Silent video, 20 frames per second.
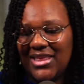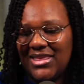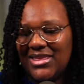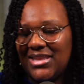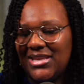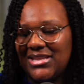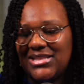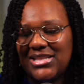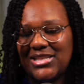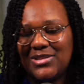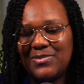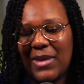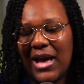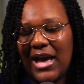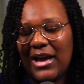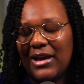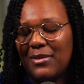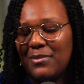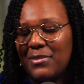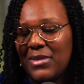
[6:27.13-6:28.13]
This is
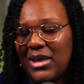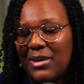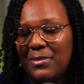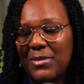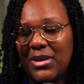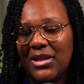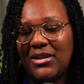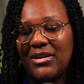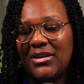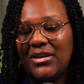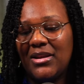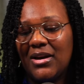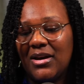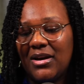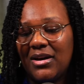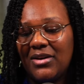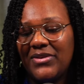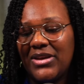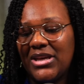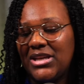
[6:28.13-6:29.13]
my commandment.
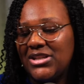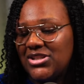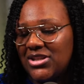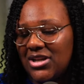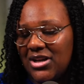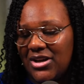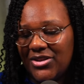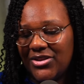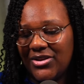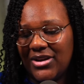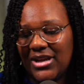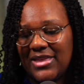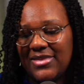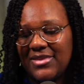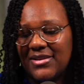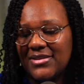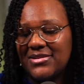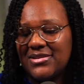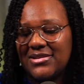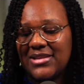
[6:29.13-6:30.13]
Love each other in
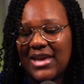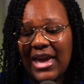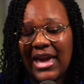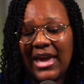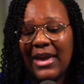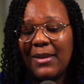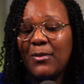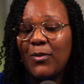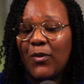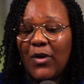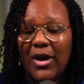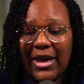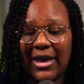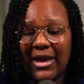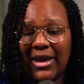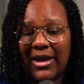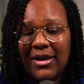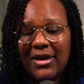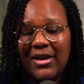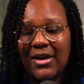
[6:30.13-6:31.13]
the same
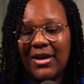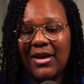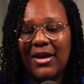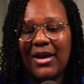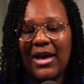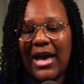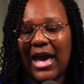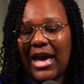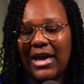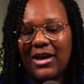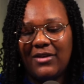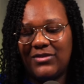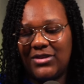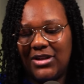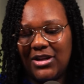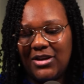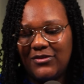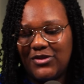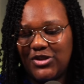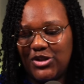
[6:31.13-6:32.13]
way I have
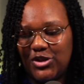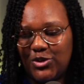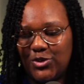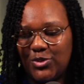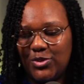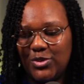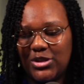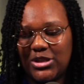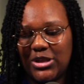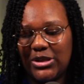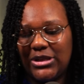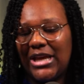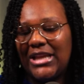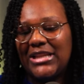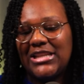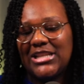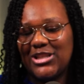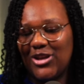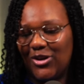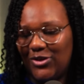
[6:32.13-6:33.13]
loved you. So
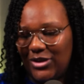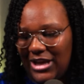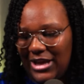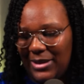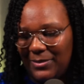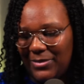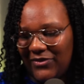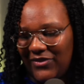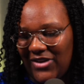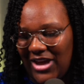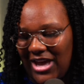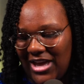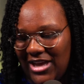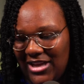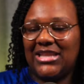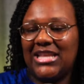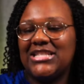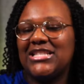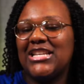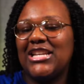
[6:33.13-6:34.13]
now let's go to Amplified.
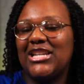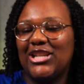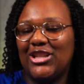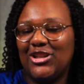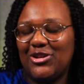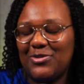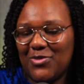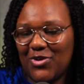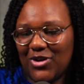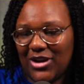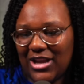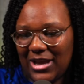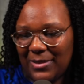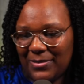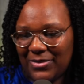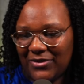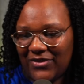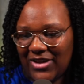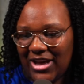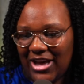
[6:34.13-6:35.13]
Let's get a little more
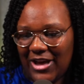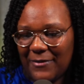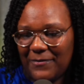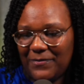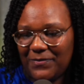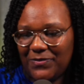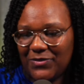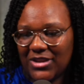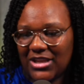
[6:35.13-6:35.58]
Amplified.